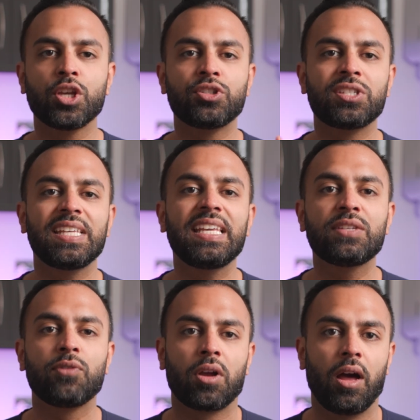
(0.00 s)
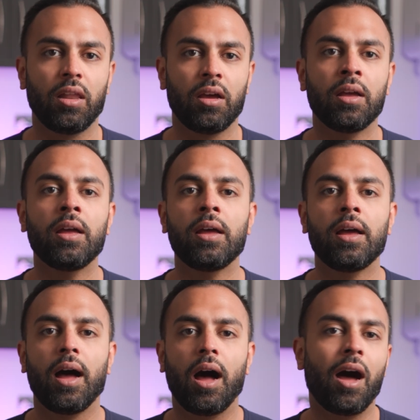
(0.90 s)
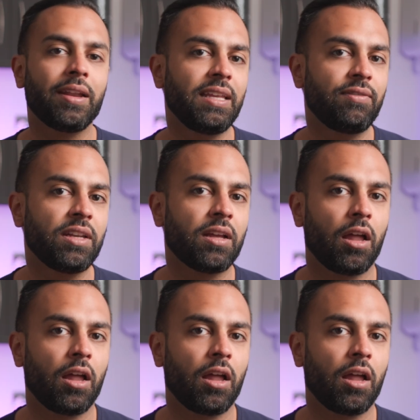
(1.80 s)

So C is for color. Uneven